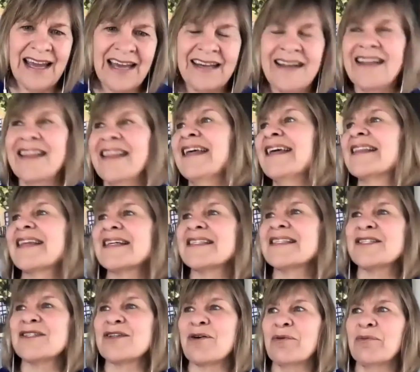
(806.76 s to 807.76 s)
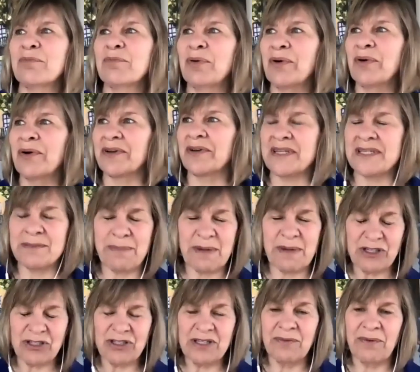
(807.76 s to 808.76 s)
I think that's so important,
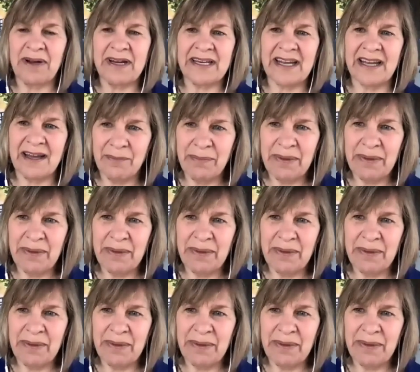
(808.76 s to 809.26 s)
especially right now,